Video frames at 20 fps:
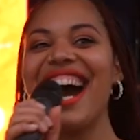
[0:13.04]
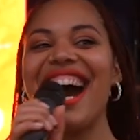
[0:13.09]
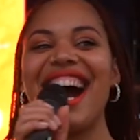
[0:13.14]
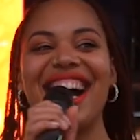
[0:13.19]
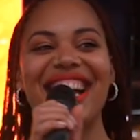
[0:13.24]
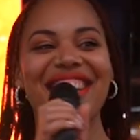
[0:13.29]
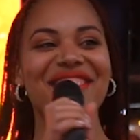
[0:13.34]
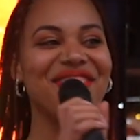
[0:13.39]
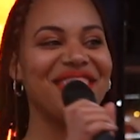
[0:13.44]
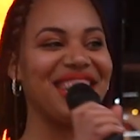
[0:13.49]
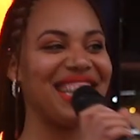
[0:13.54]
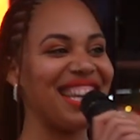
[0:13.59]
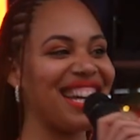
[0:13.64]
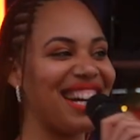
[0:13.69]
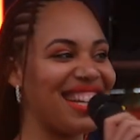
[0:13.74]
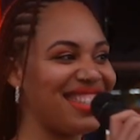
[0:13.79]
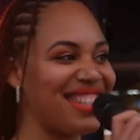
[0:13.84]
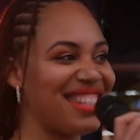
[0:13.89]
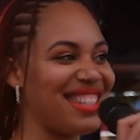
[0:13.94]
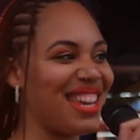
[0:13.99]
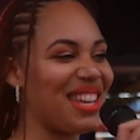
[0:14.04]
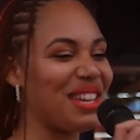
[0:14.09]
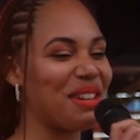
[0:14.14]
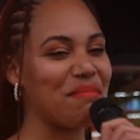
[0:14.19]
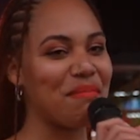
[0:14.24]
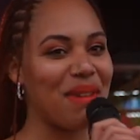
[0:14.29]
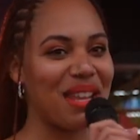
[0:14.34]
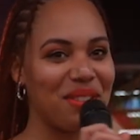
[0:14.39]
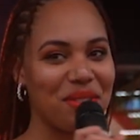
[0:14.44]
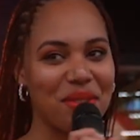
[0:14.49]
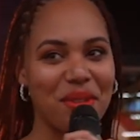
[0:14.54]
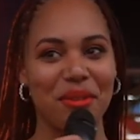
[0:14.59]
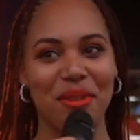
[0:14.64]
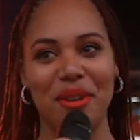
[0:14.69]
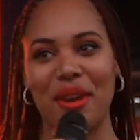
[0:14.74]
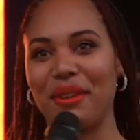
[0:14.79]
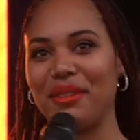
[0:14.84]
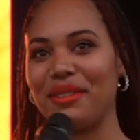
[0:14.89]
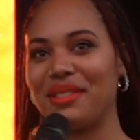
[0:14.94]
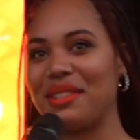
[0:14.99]
I really had to take a mental
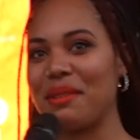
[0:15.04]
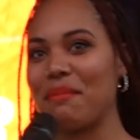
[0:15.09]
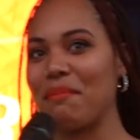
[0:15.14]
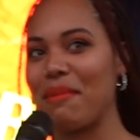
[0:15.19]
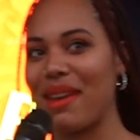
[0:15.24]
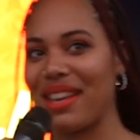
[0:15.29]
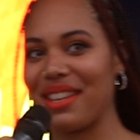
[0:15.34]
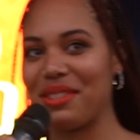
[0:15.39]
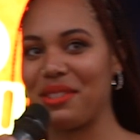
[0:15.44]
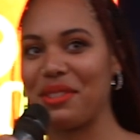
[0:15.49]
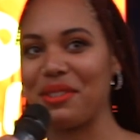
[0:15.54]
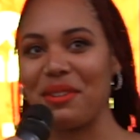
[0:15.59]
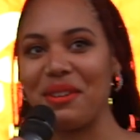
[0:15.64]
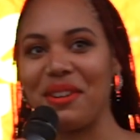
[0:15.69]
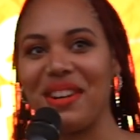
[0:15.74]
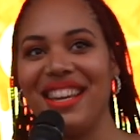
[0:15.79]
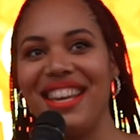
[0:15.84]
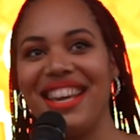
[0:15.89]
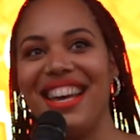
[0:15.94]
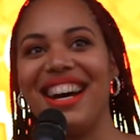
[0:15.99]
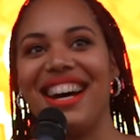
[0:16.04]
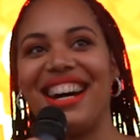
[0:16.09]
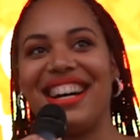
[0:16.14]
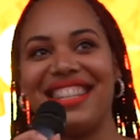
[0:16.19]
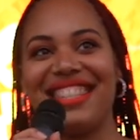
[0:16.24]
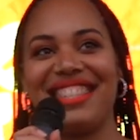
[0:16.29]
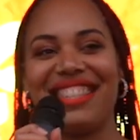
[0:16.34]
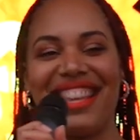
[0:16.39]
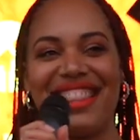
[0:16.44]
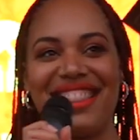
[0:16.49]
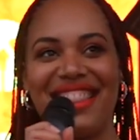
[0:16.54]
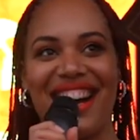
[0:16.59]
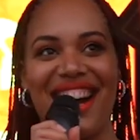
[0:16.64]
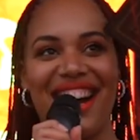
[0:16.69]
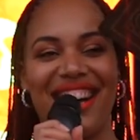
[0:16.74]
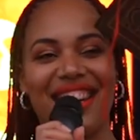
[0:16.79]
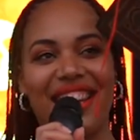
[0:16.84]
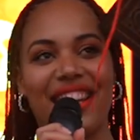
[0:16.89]
note to make sure I said that.